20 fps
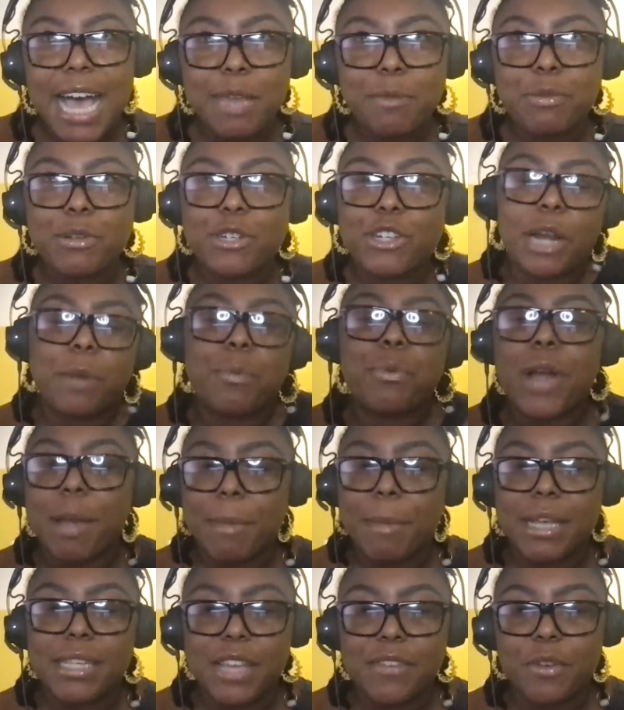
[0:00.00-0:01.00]
I try to
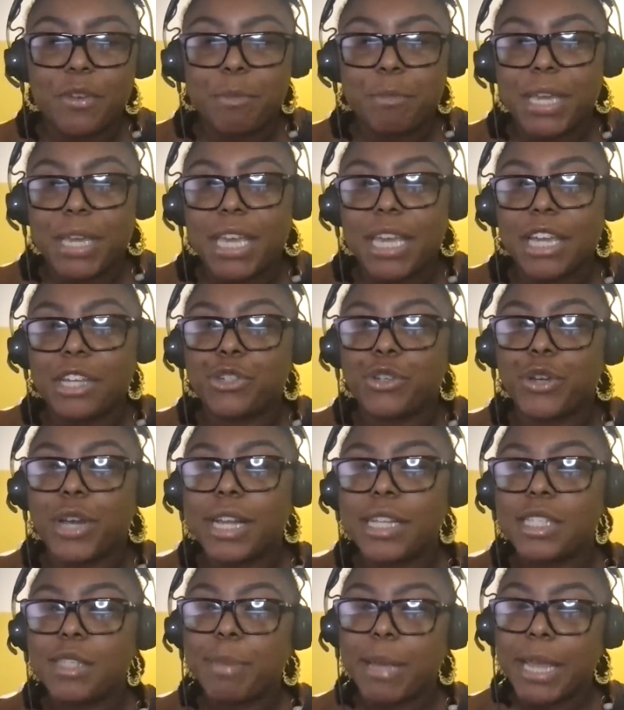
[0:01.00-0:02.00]
pride myself on being a
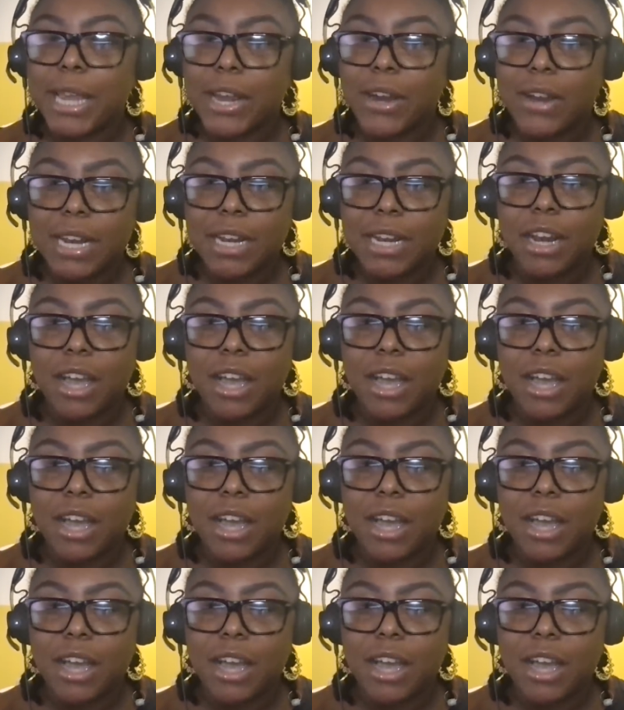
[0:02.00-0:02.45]
transparent